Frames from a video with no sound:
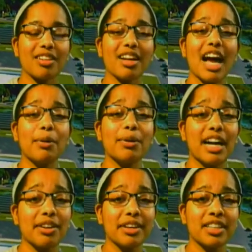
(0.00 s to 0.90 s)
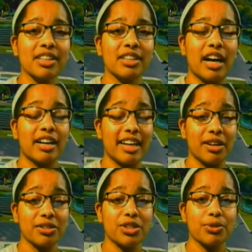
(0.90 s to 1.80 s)
I would now like to
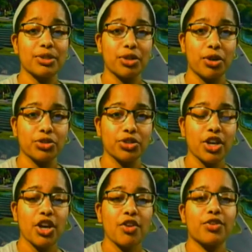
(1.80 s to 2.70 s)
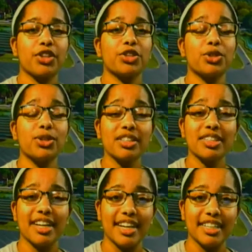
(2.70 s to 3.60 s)
announce the results for the
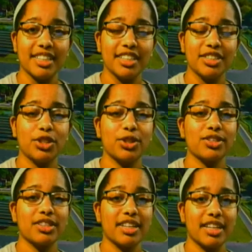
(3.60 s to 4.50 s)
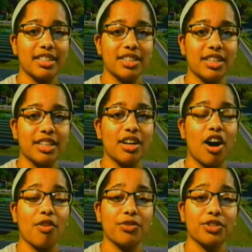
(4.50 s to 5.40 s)
2018-2019
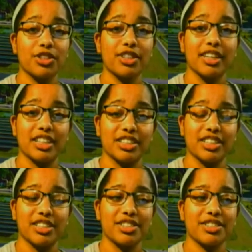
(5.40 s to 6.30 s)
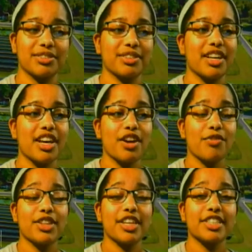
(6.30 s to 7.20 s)
officer elections. For
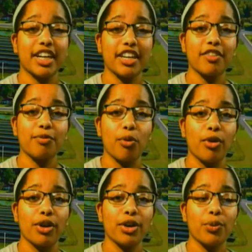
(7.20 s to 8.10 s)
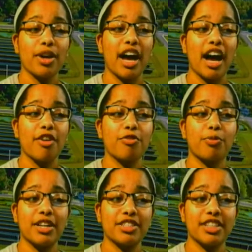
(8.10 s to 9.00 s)
the executive board, we have
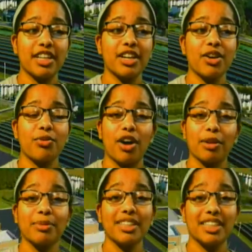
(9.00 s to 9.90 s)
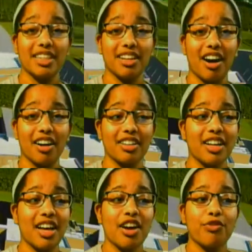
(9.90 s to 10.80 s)
President Rockman Liacott,
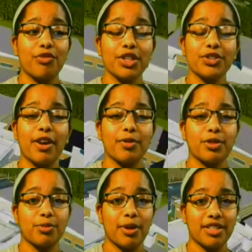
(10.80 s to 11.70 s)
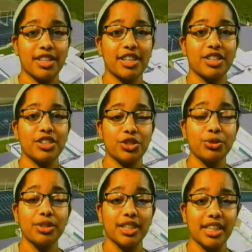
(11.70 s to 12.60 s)
First Vice President
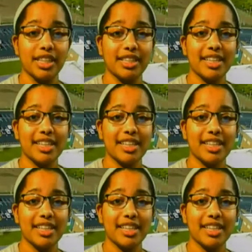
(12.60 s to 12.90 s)
June Lee,